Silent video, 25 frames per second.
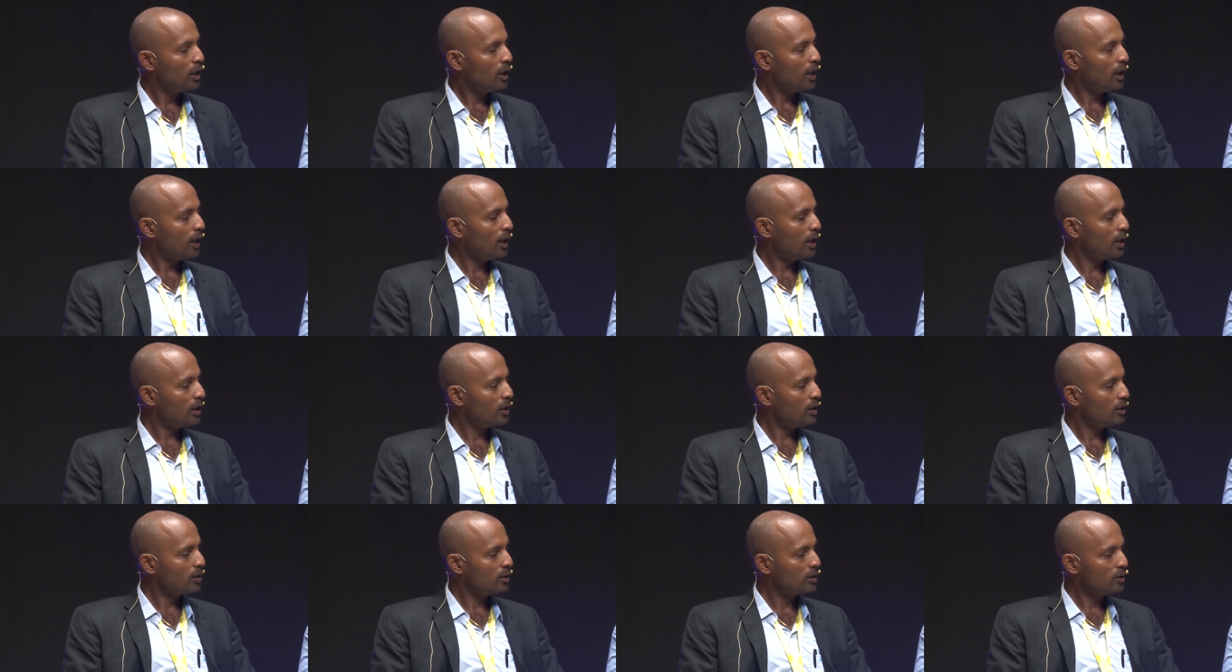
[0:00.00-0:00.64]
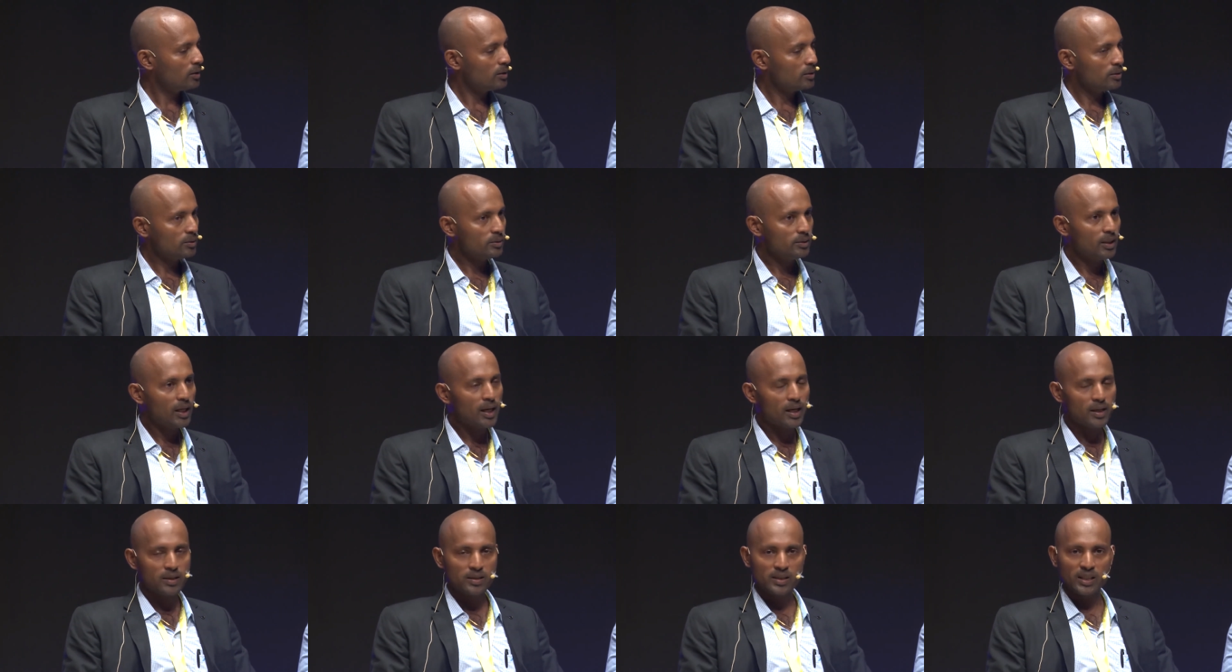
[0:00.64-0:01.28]
And
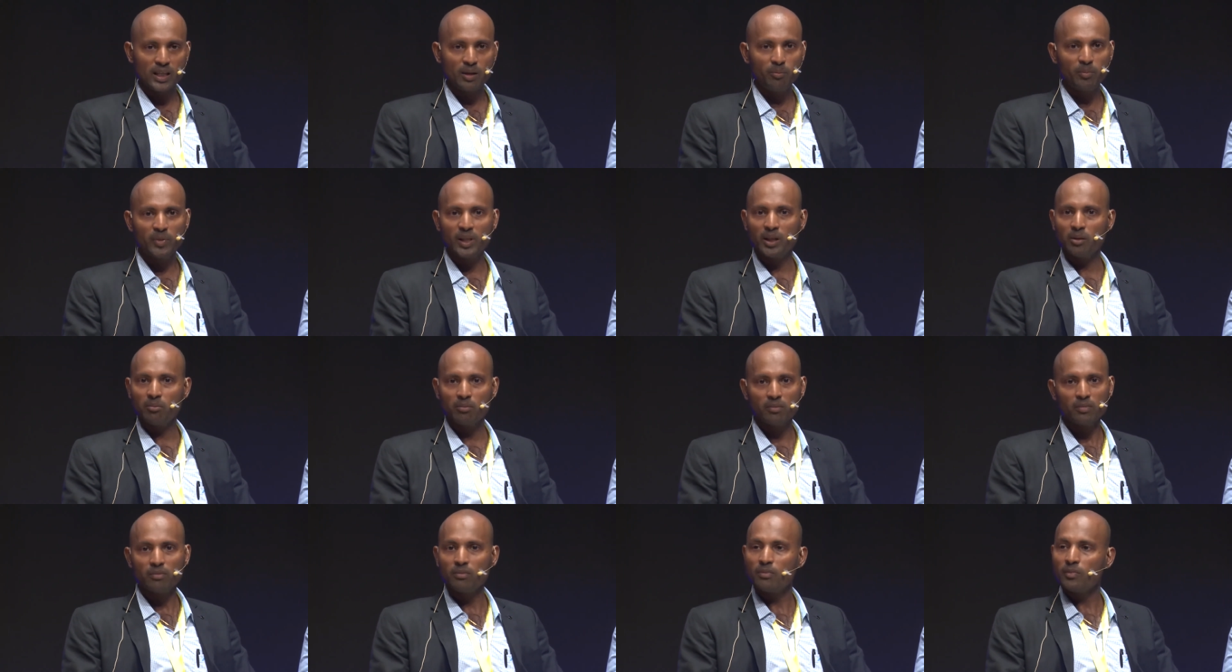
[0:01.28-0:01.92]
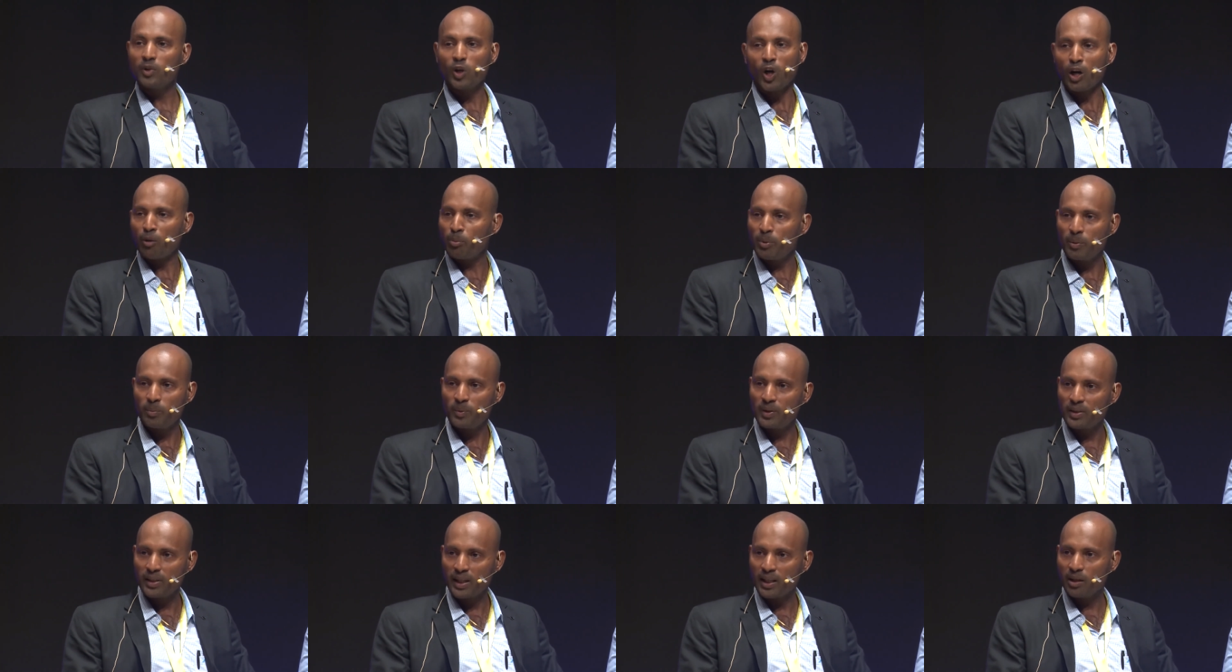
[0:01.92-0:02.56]
yeah, same time, a lot of
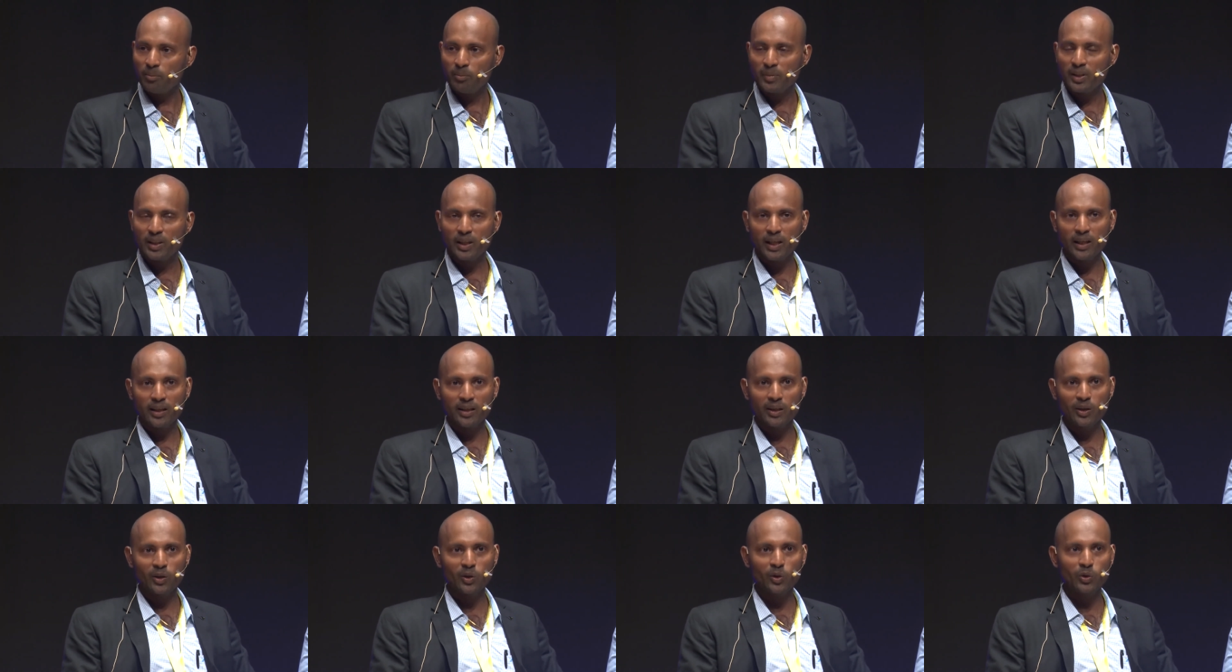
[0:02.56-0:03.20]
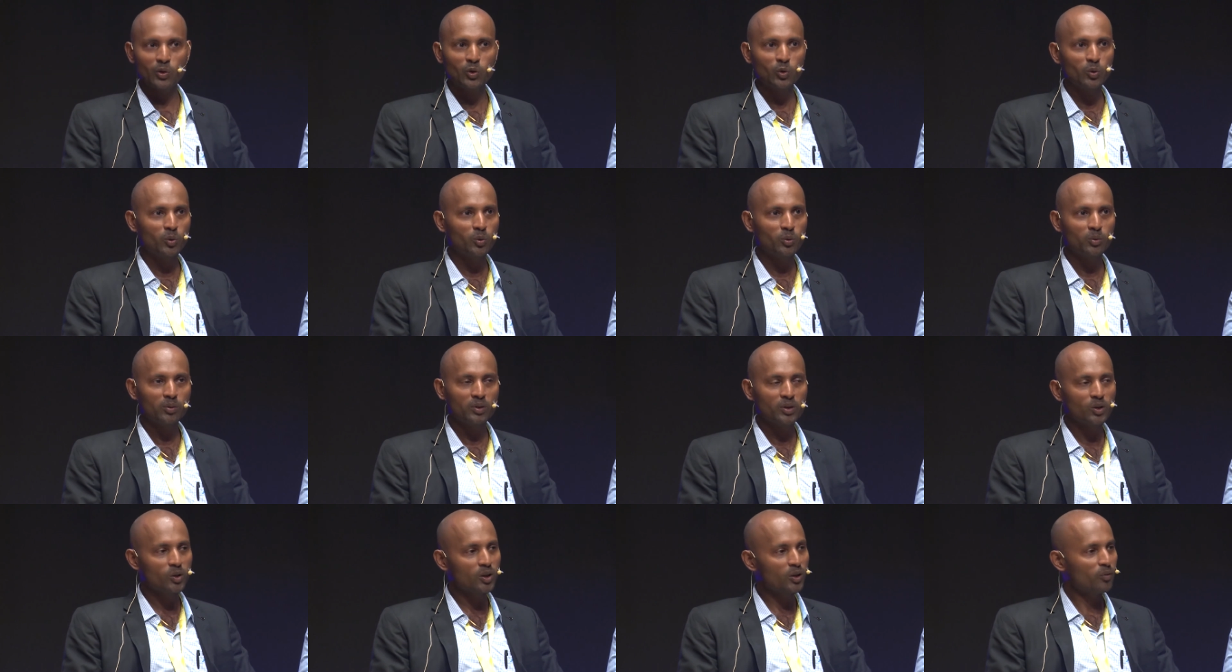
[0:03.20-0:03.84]
people tell me like,
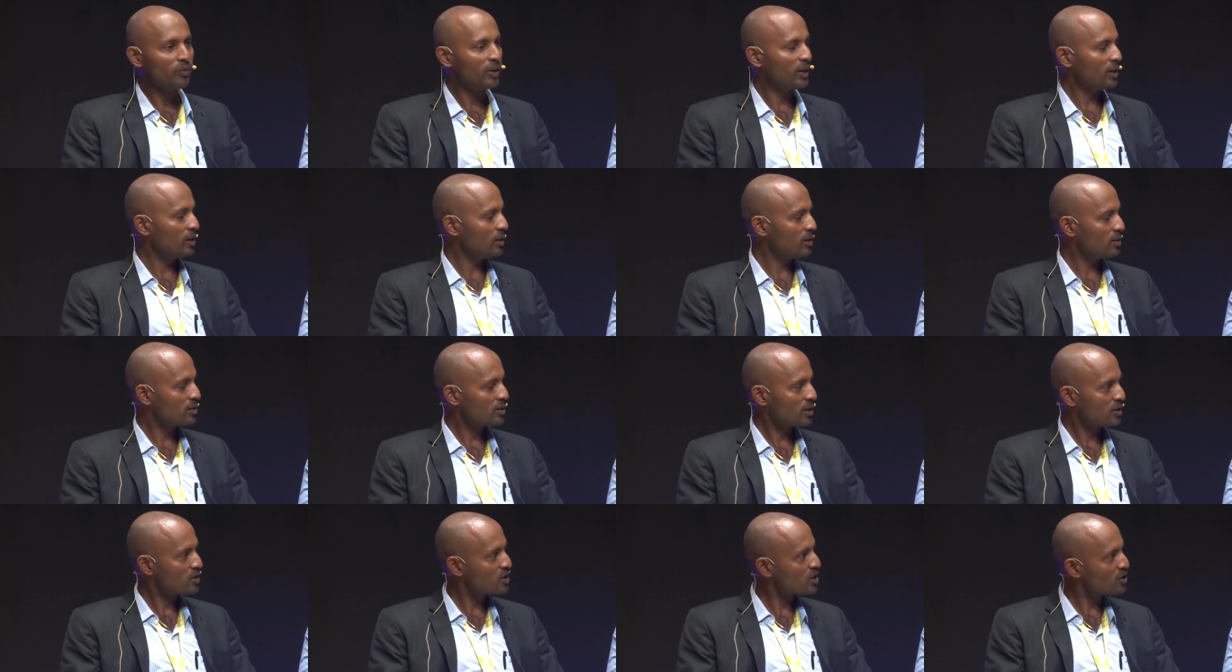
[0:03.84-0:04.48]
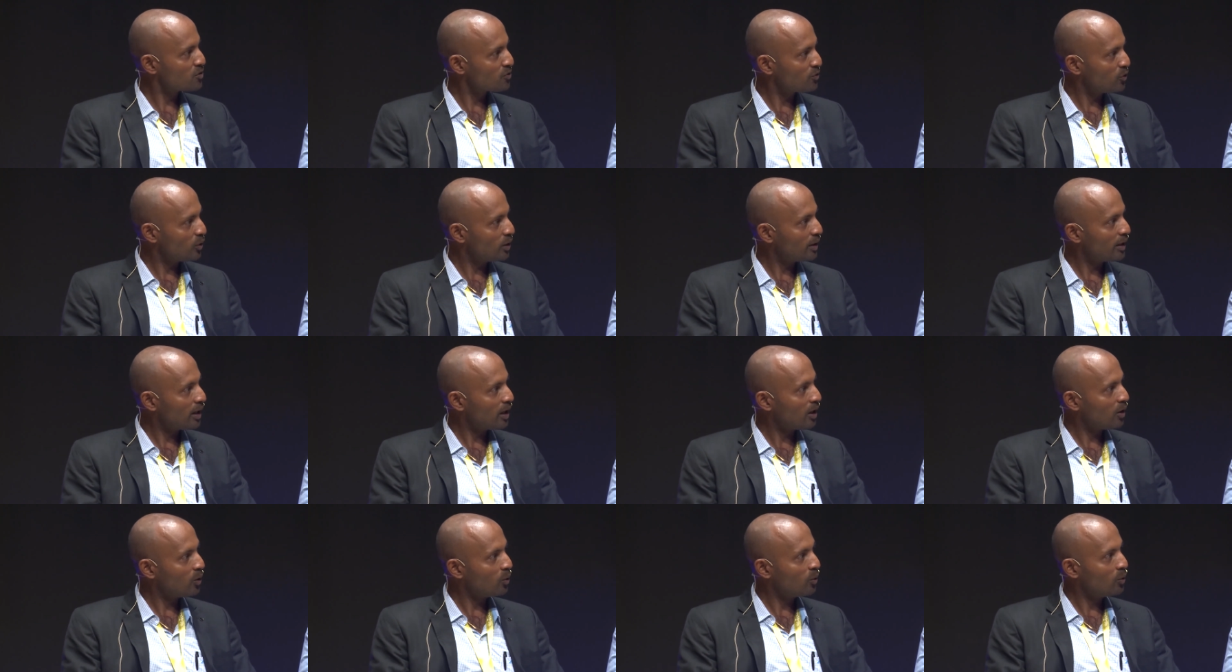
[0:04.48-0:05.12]
you are very successful
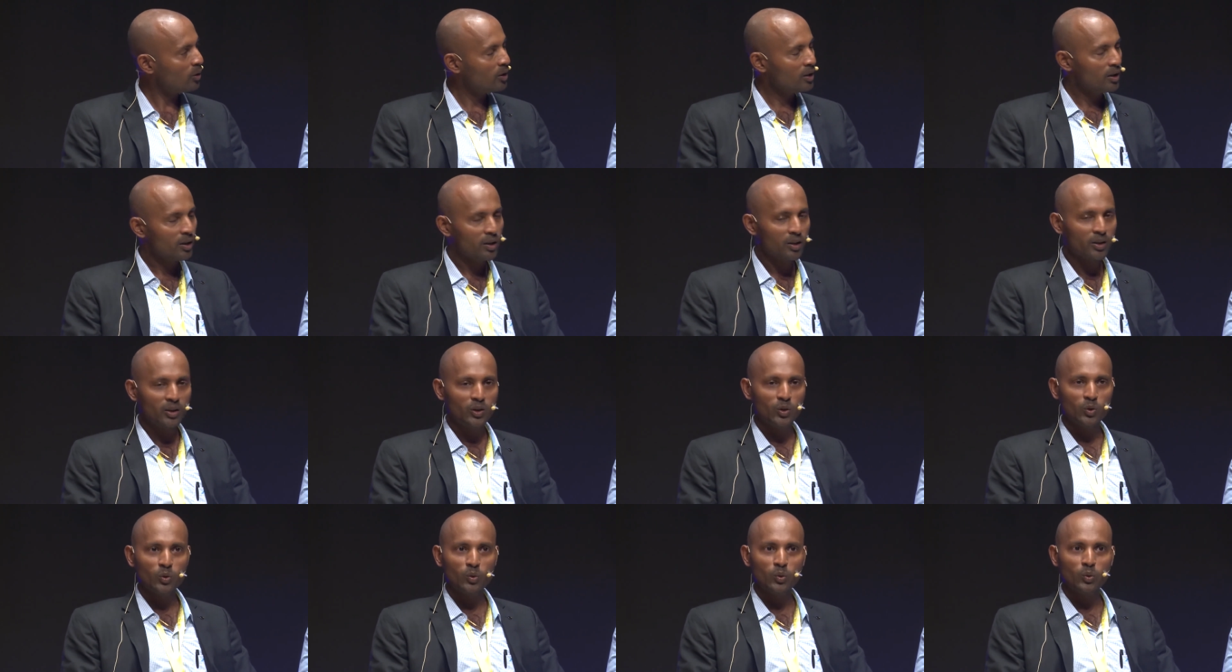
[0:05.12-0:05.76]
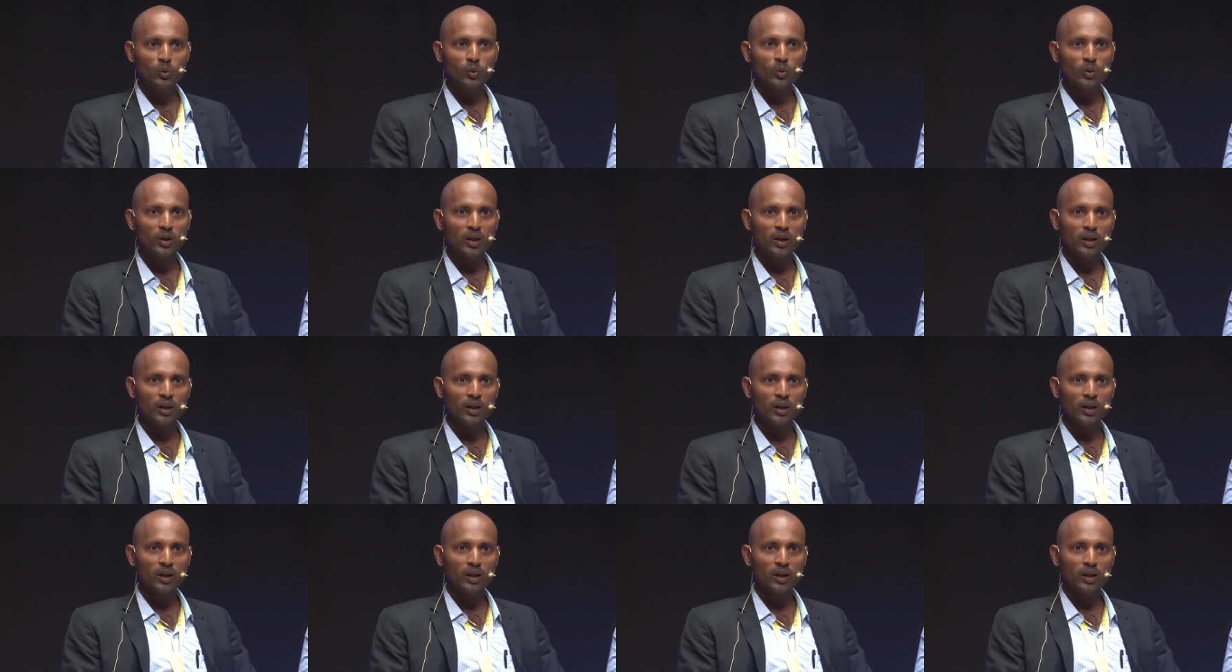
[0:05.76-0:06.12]
now. You